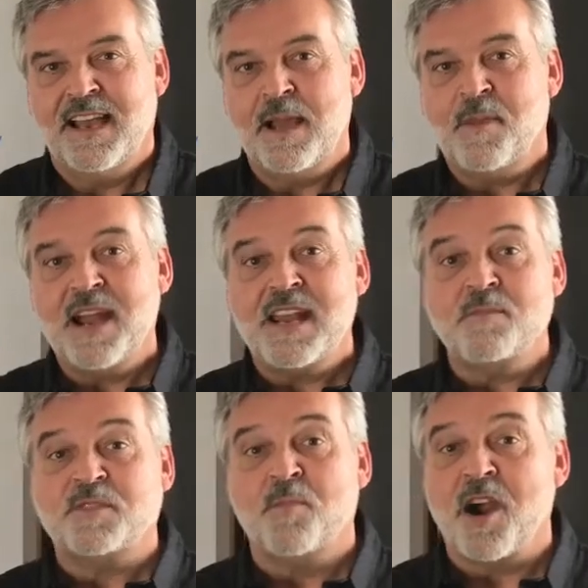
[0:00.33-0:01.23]
Hi, my
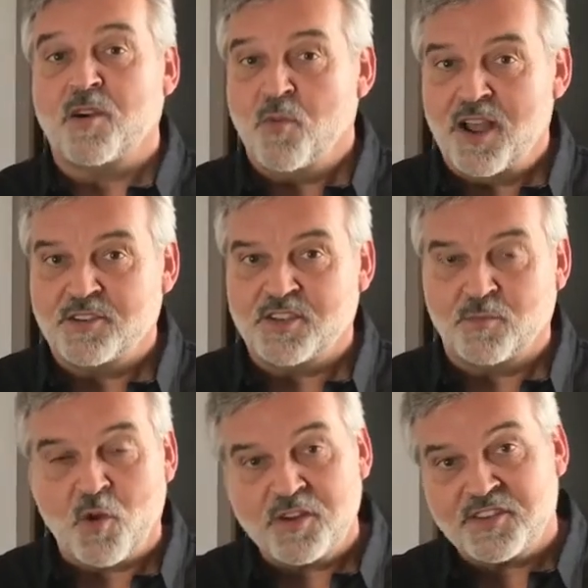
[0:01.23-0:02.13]
name's Mark Welch.
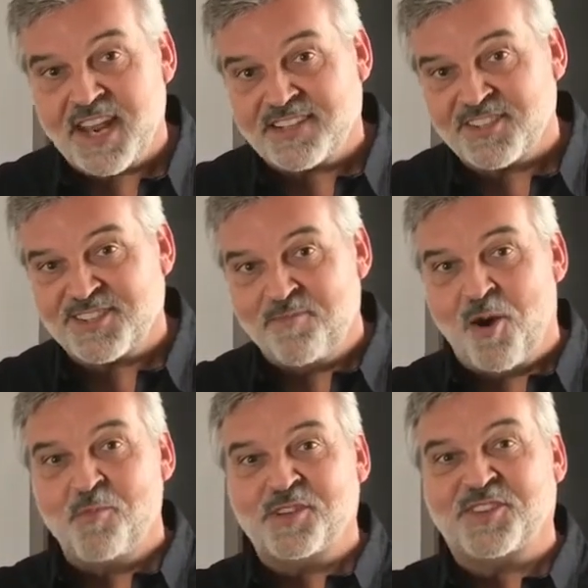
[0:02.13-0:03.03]
I'm going to take just a
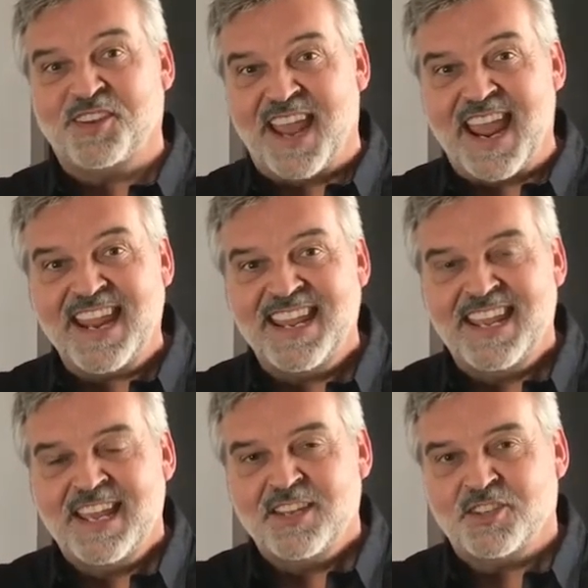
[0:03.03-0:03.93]
moment today
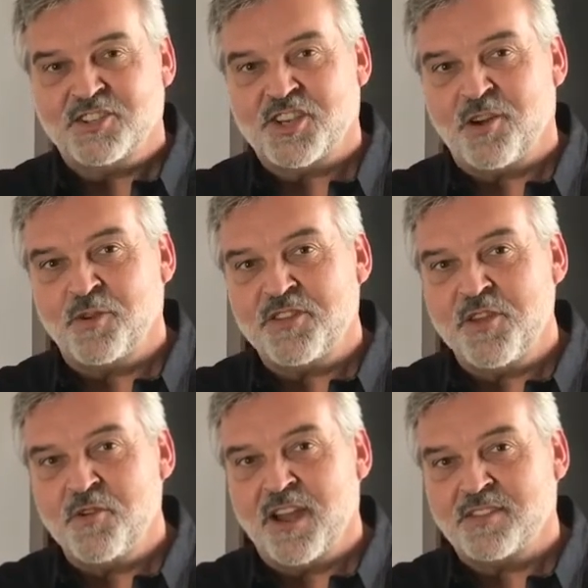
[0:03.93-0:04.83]
to share with
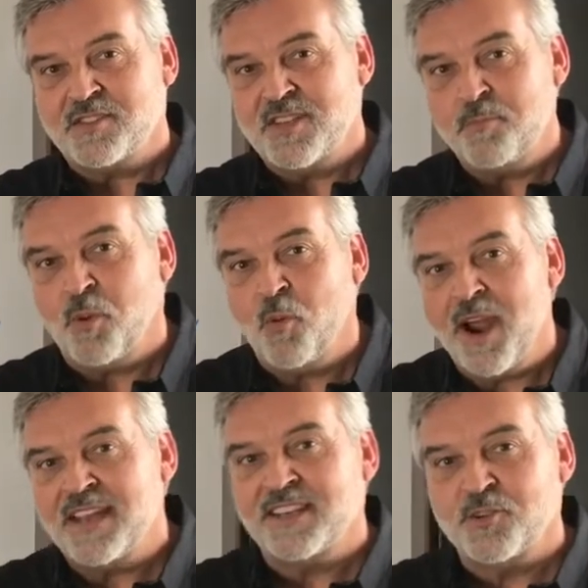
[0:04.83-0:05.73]
you a simple
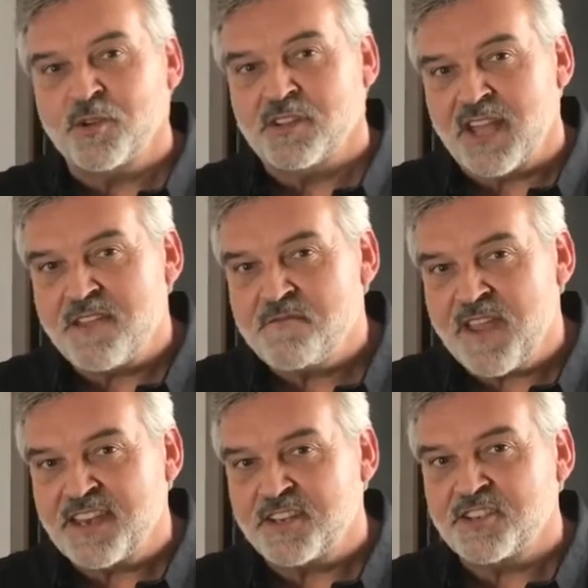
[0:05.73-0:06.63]
way to do a
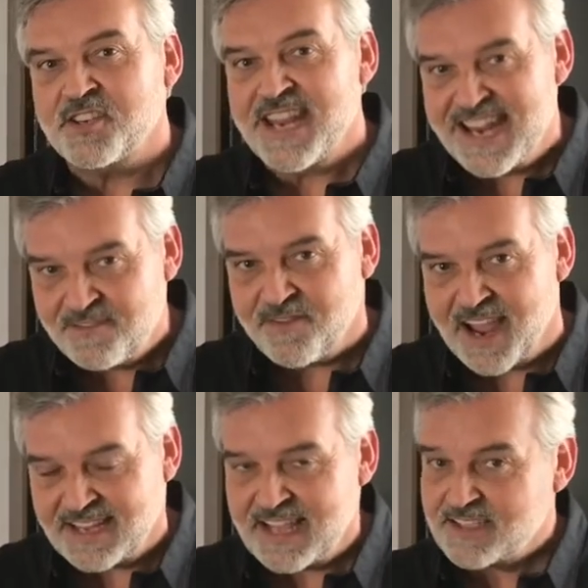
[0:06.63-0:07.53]
LifeVantage
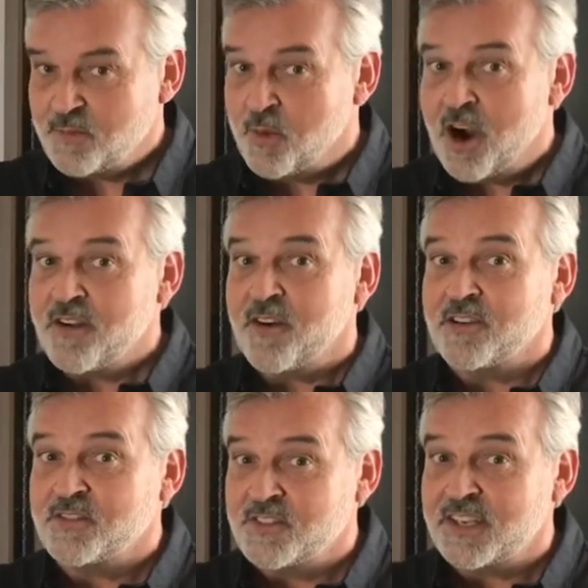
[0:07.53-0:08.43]
invite. That's a part of our
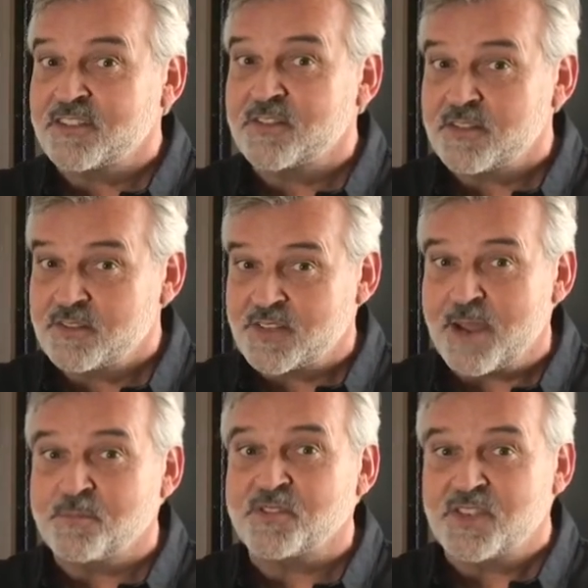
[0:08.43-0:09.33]

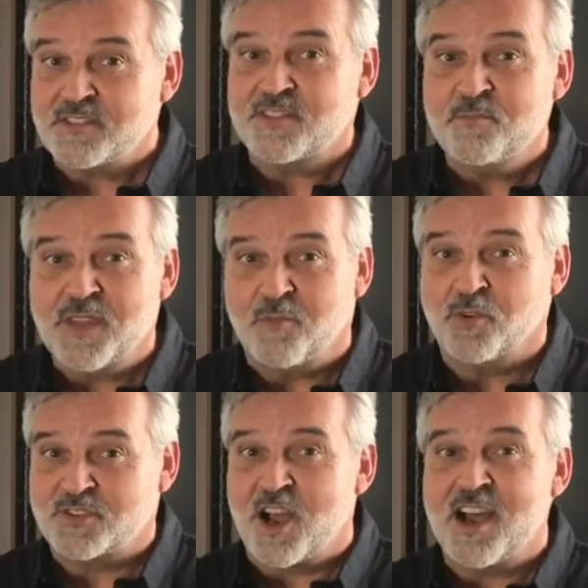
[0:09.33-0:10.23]
6-step system that
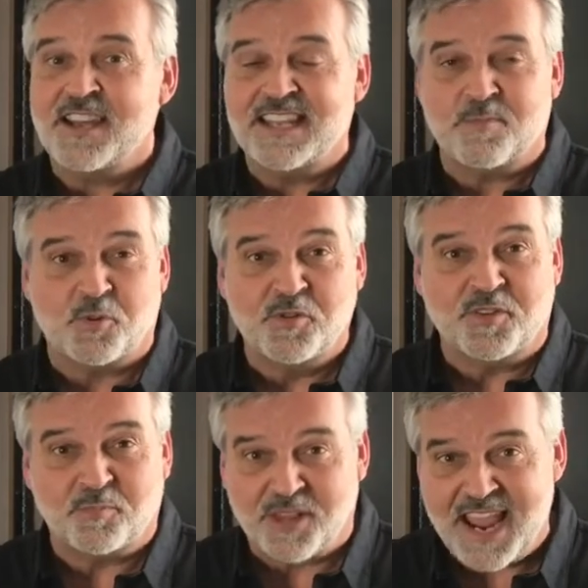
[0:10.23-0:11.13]
we're taught in the
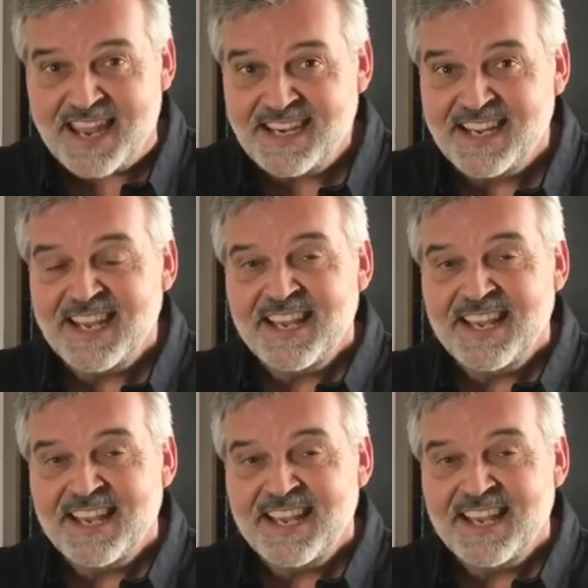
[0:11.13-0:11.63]
Proven Plan,